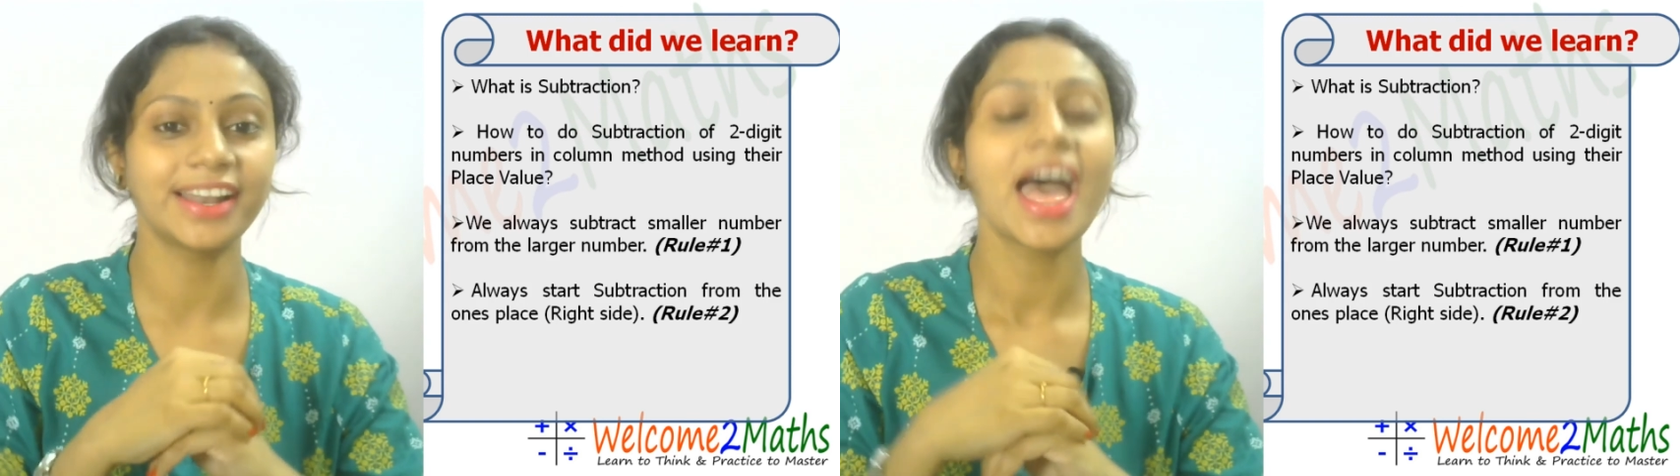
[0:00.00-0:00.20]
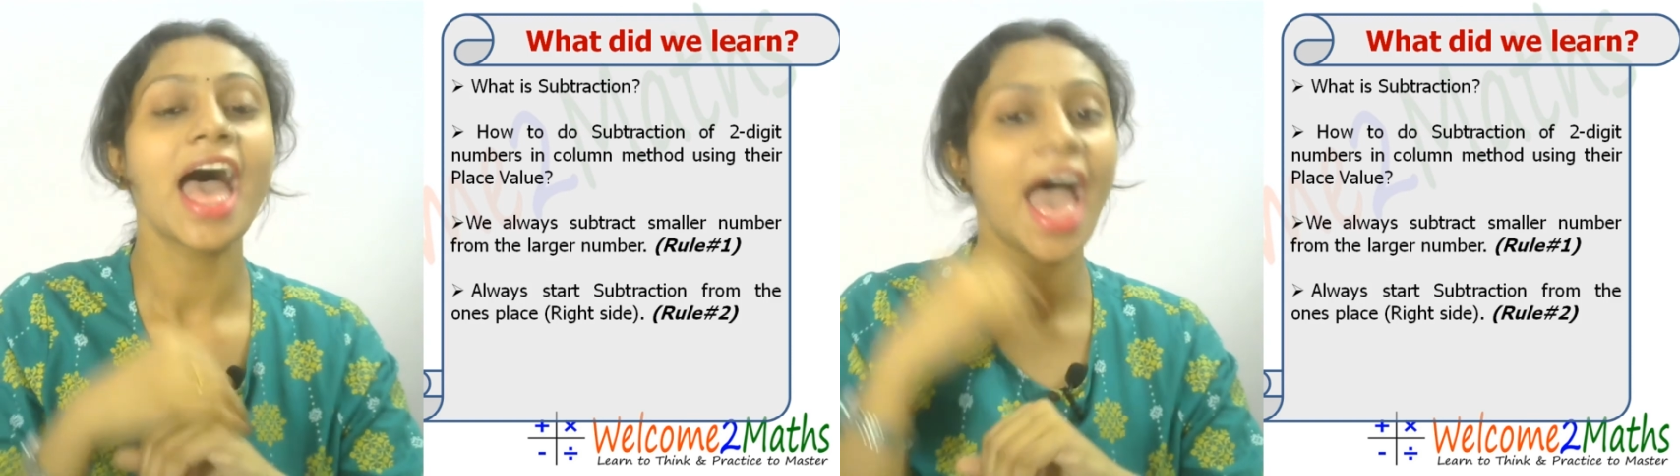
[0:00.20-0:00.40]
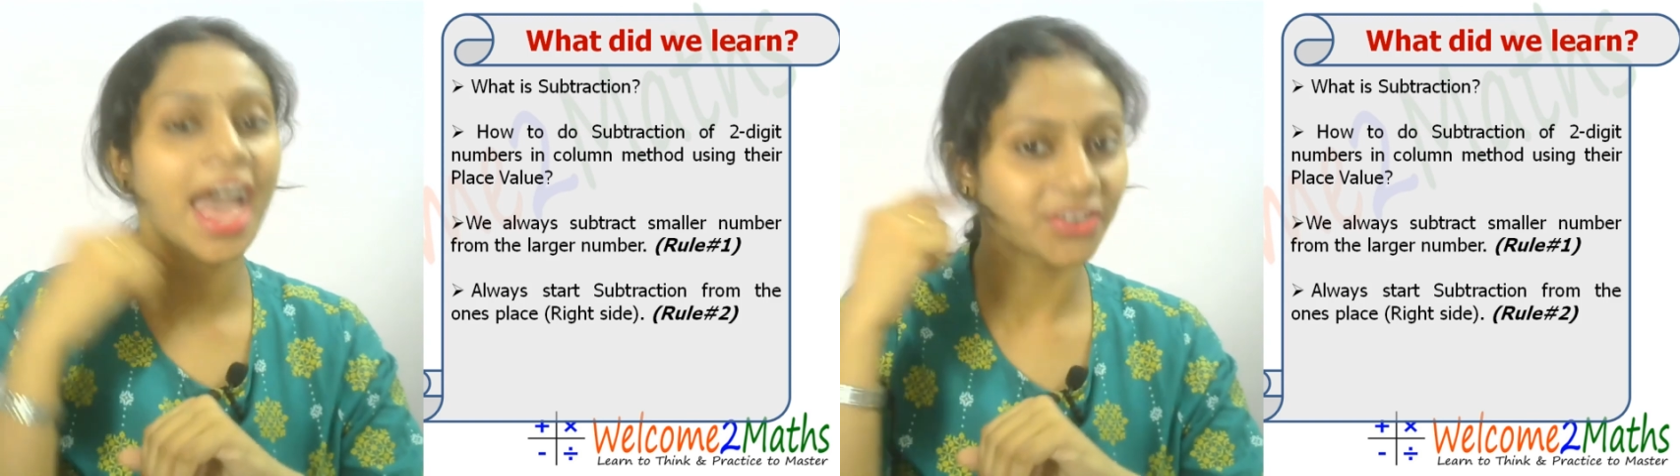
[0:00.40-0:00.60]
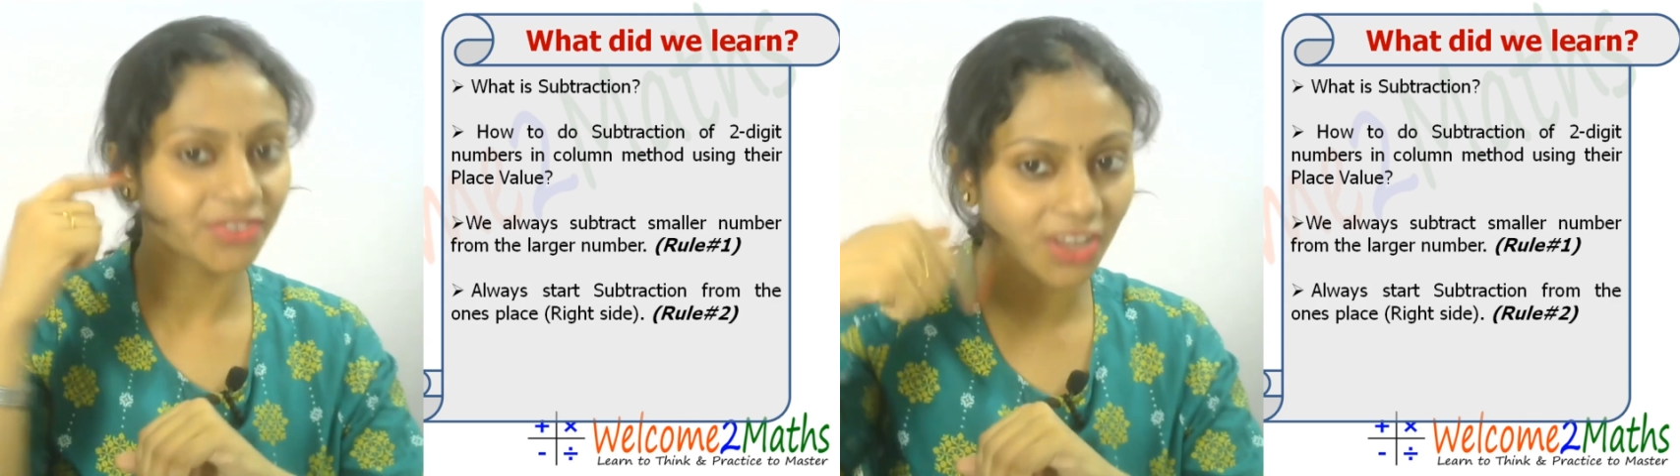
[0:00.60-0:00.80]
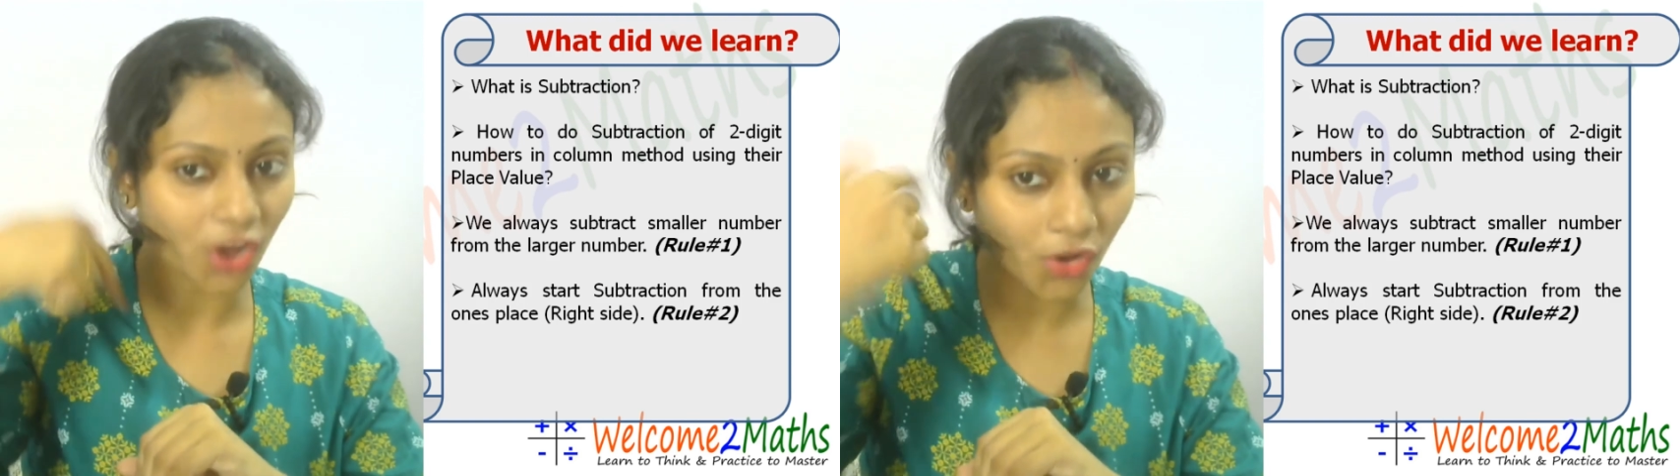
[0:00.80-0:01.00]
and we
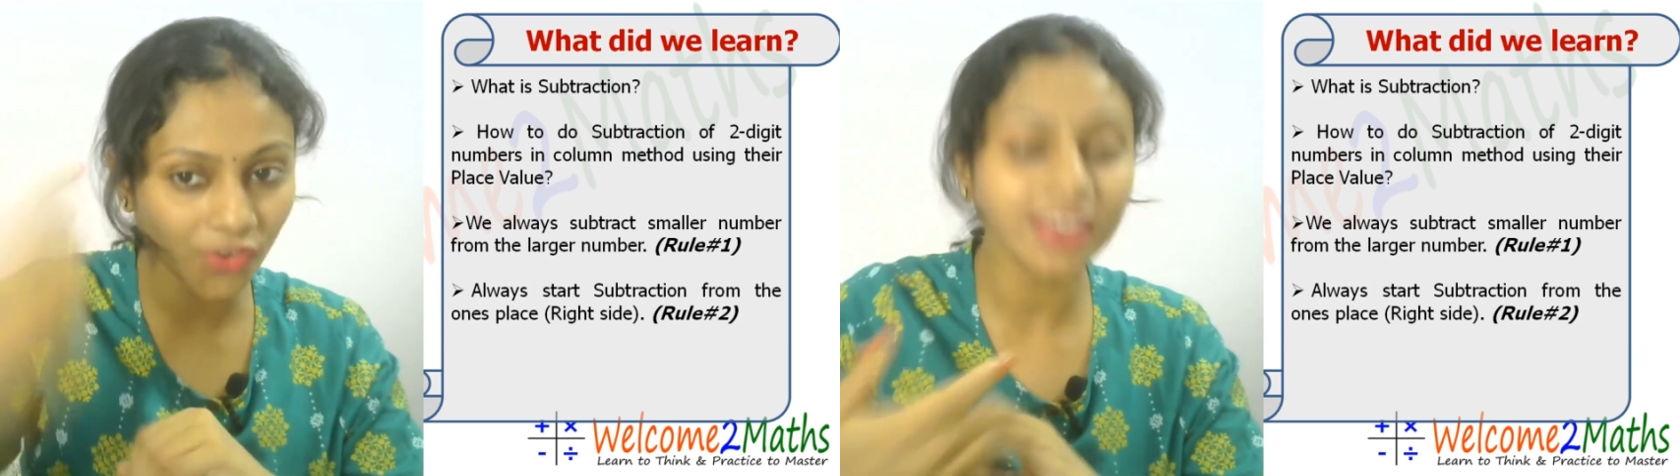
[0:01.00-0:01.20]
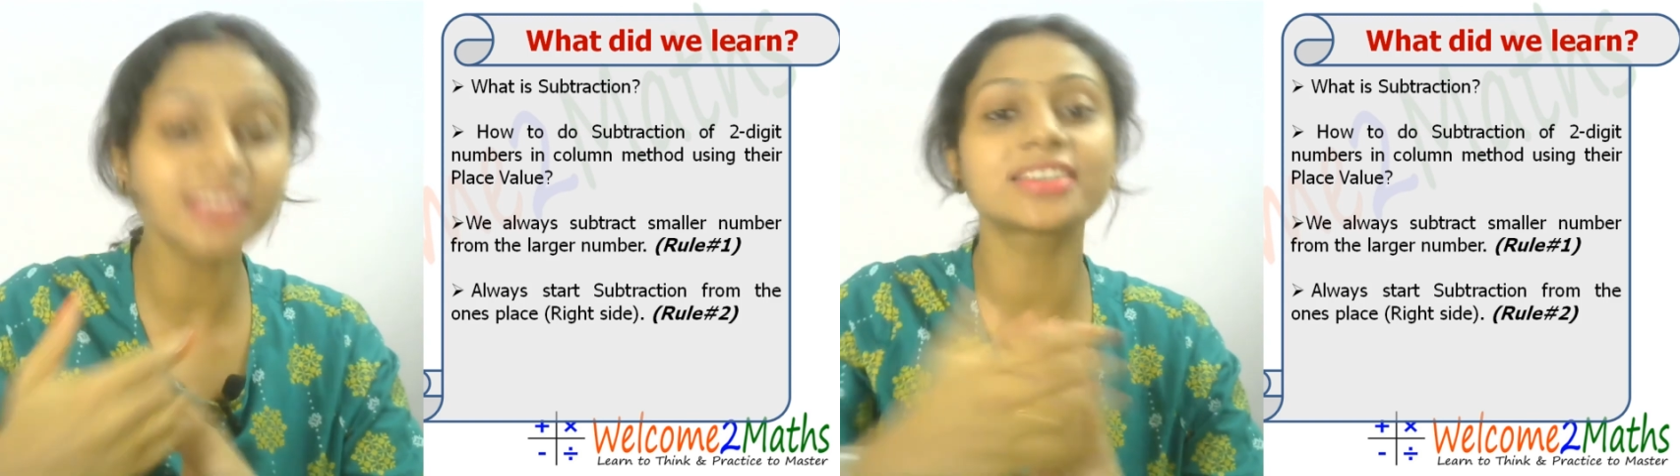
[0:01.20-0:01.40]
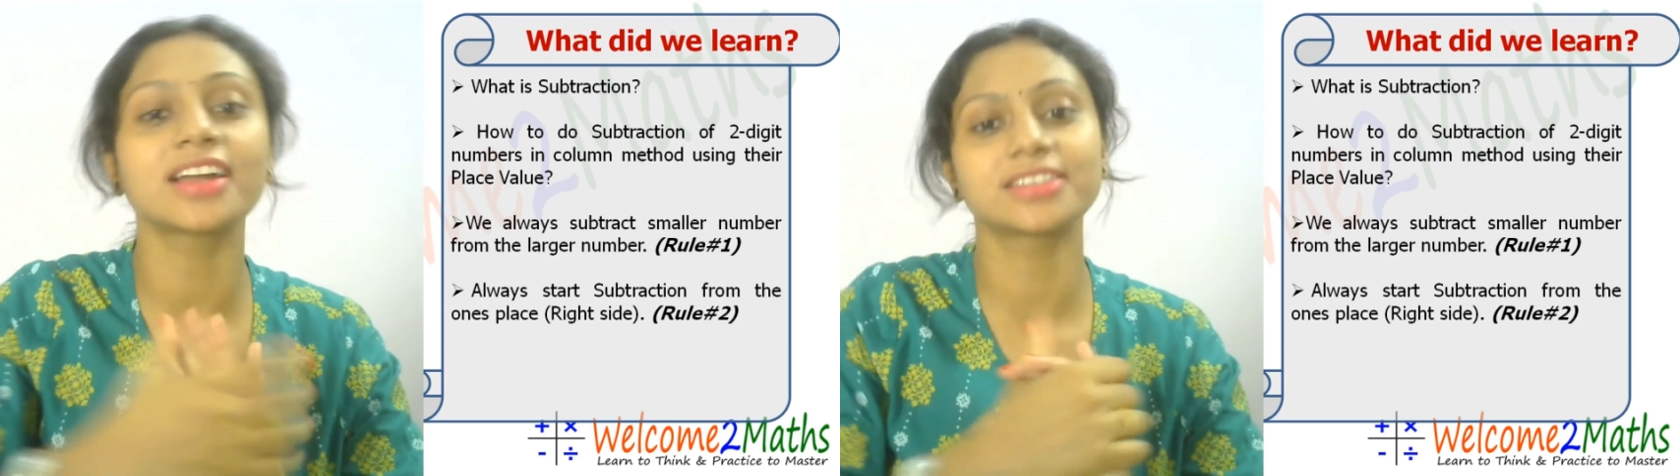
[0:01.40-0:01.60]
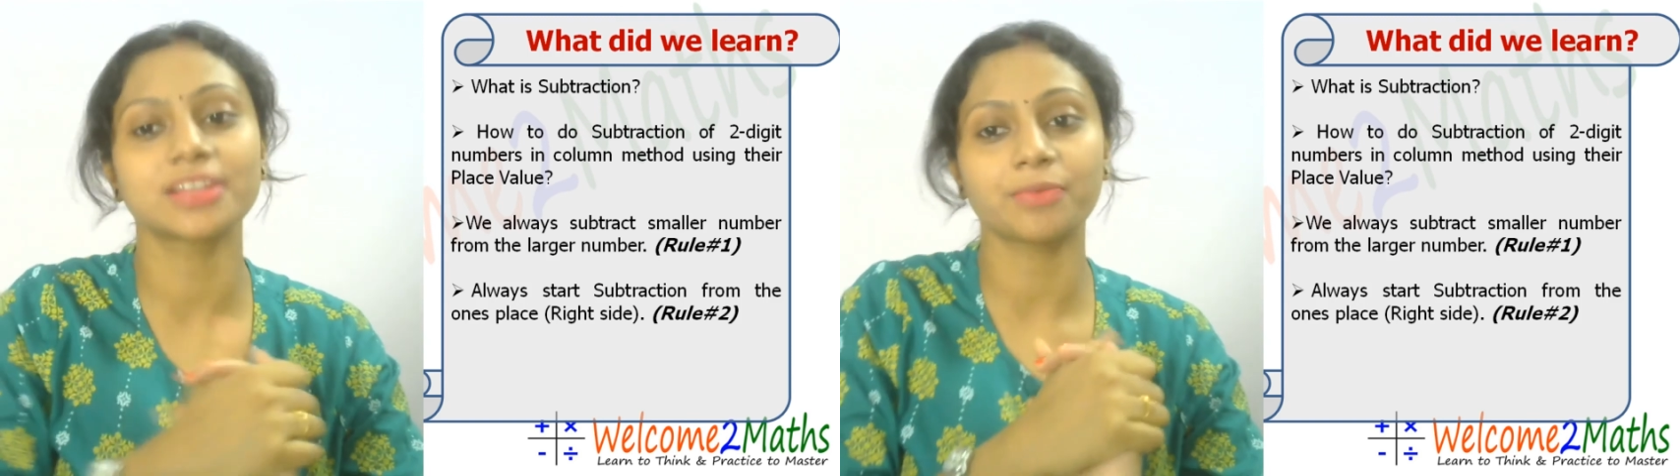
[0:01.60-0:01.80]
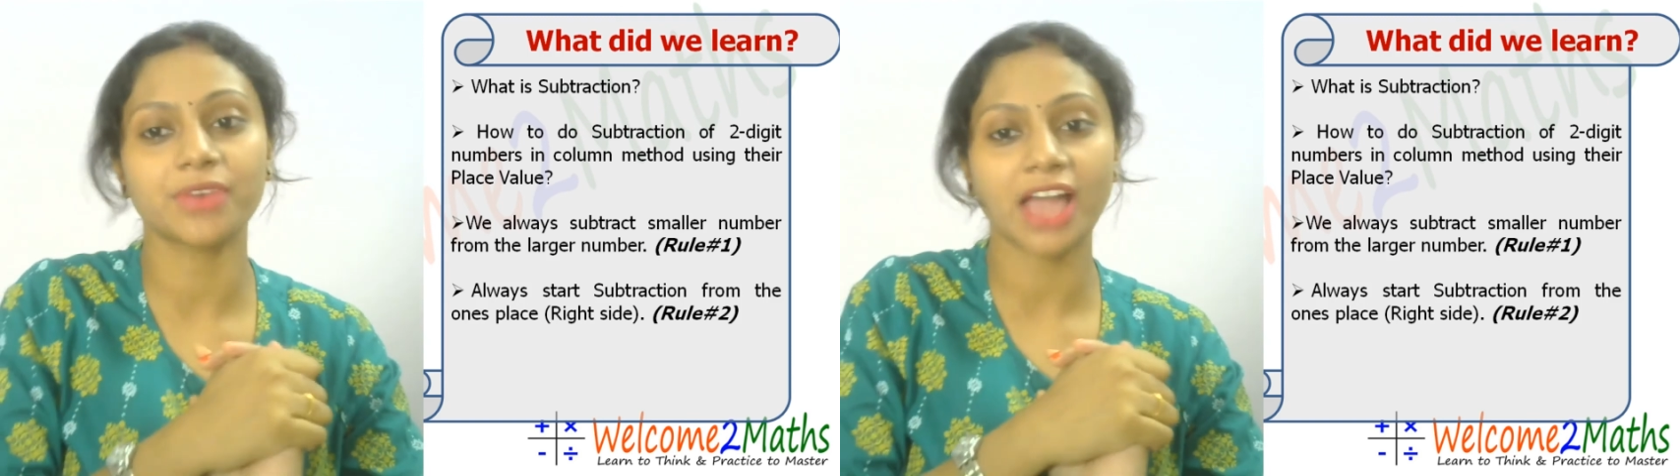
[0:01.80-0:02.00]
always start
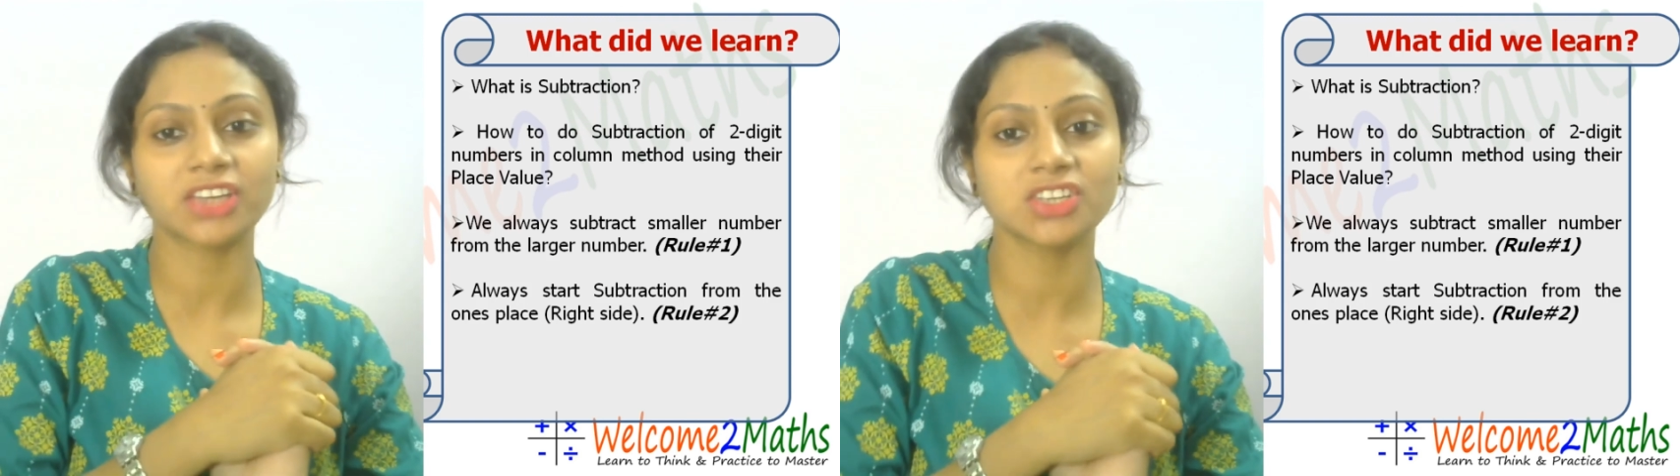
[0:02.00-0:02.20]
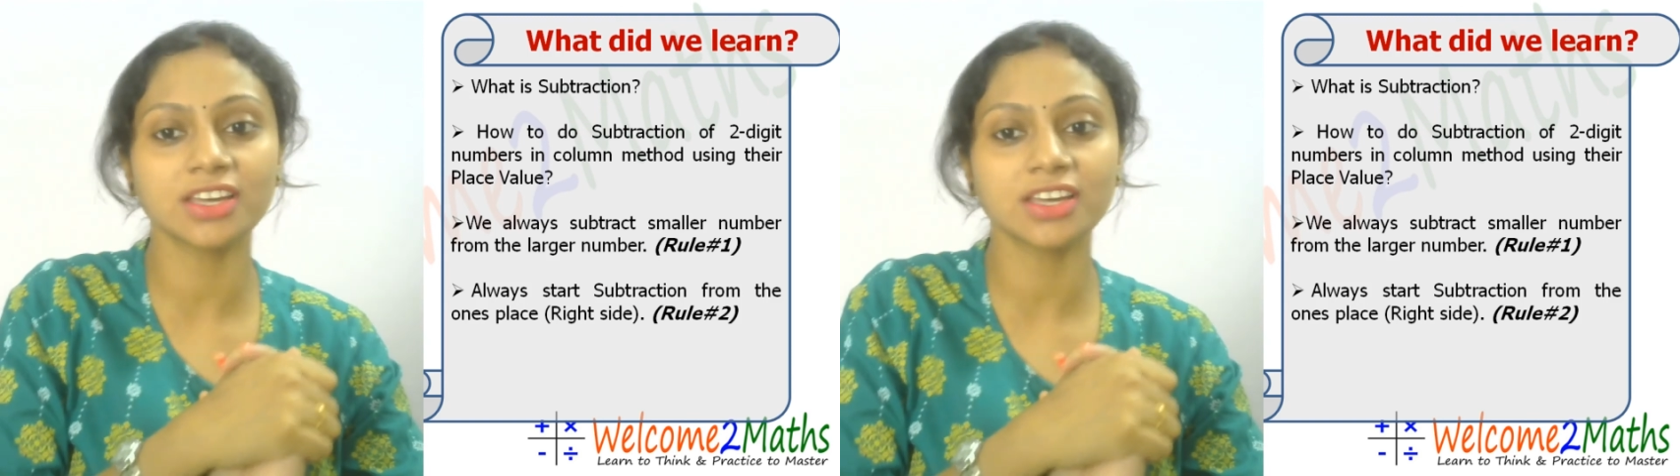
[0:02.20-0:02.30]
subtraction